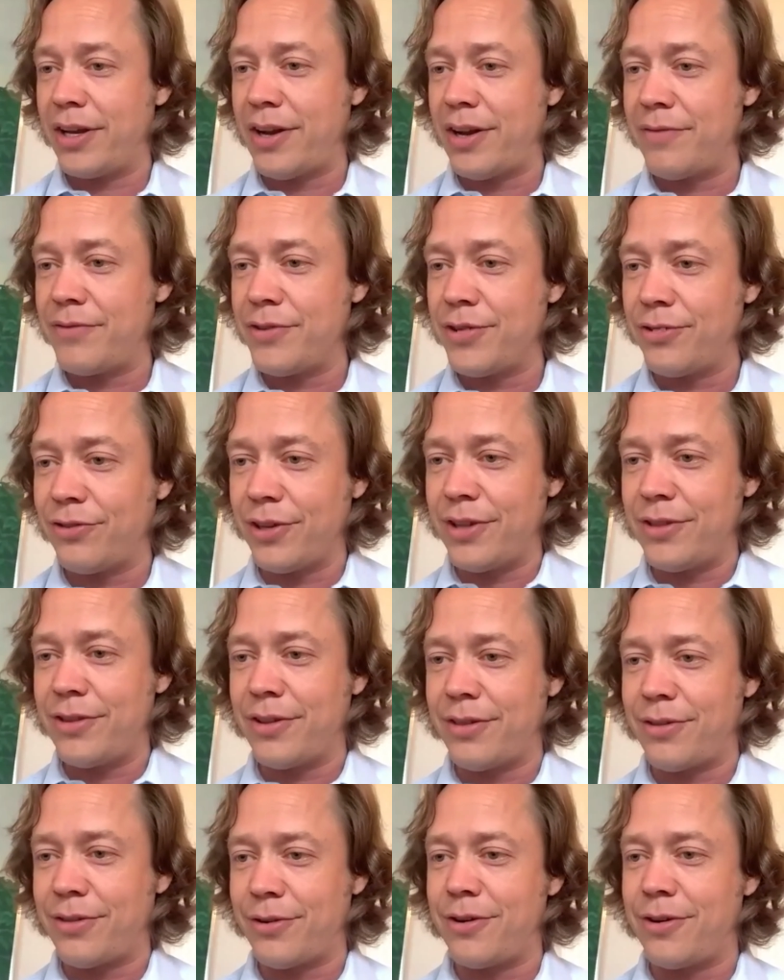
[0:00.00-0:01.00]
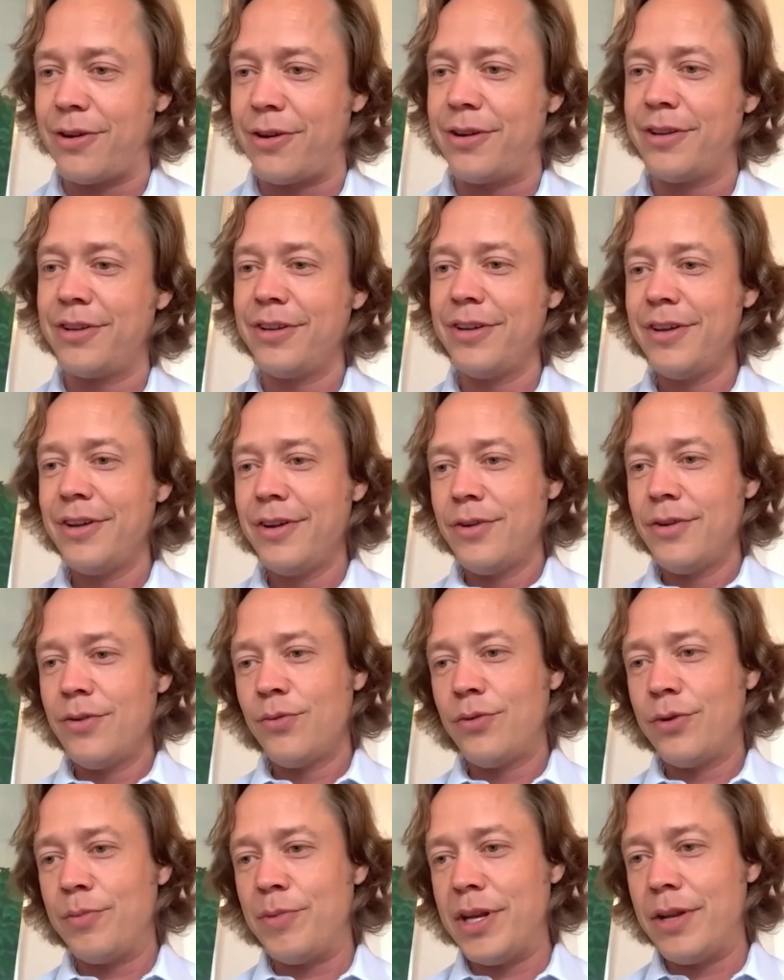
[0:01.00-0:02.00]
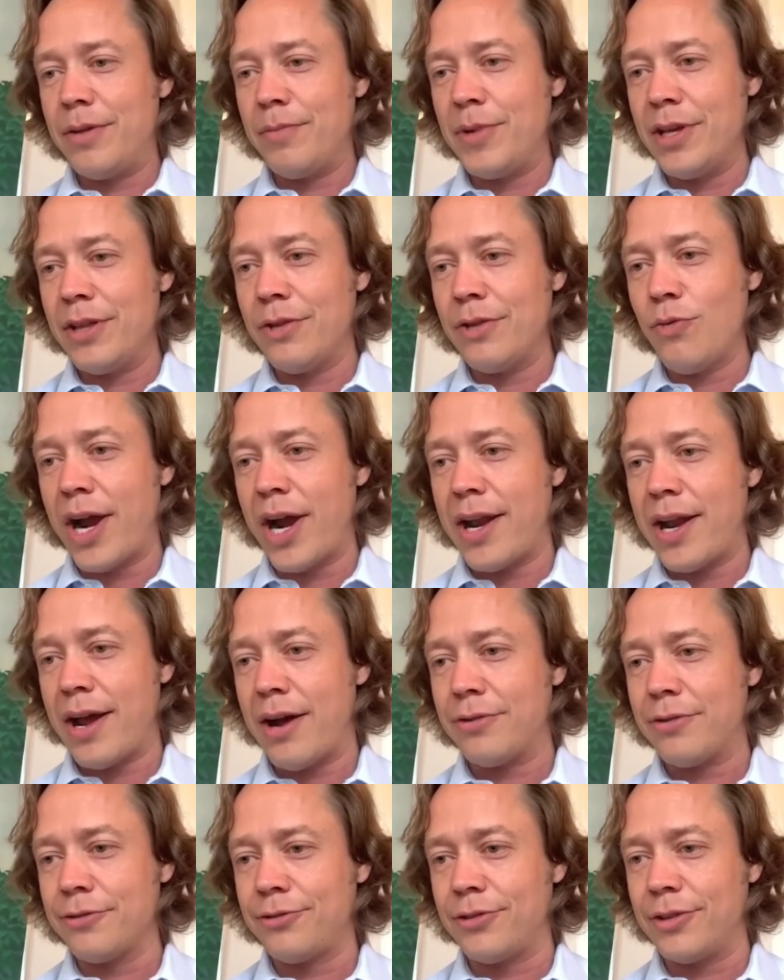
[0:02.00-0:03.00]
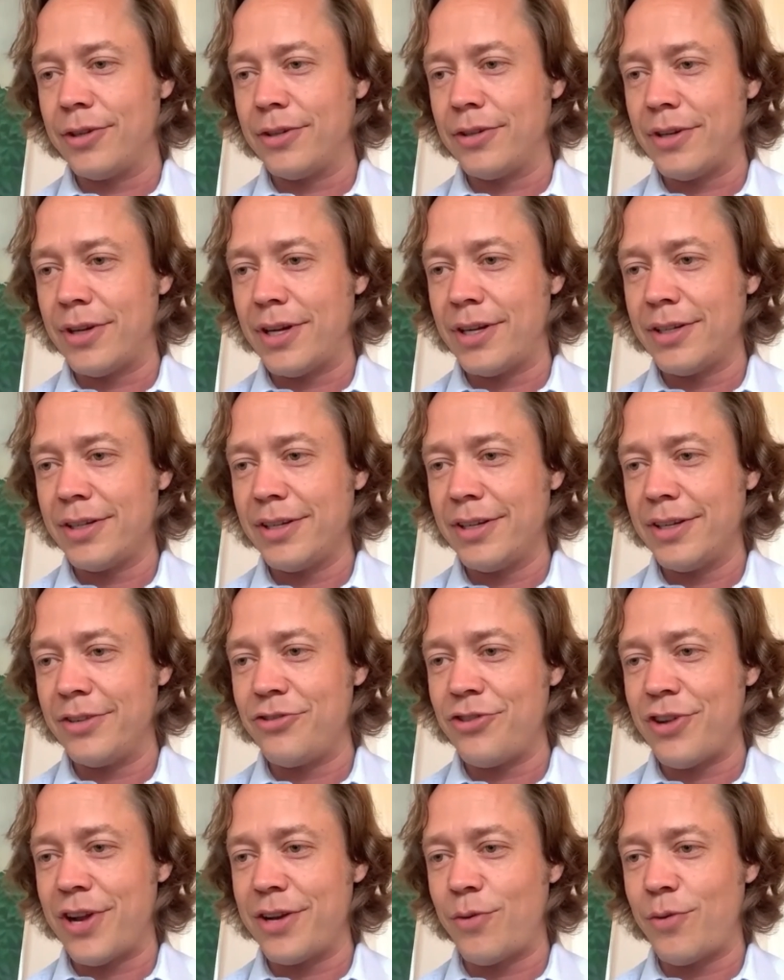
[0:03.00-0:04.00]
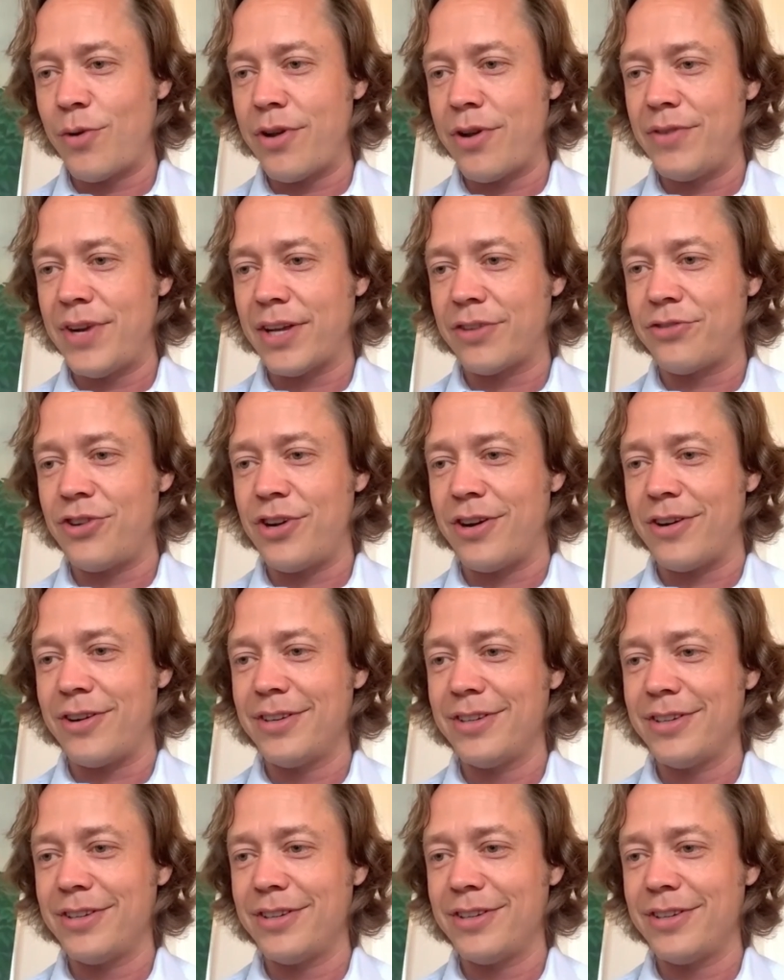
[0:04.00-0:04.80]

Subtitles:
And obviously the third would be to be in the White House in January of next year.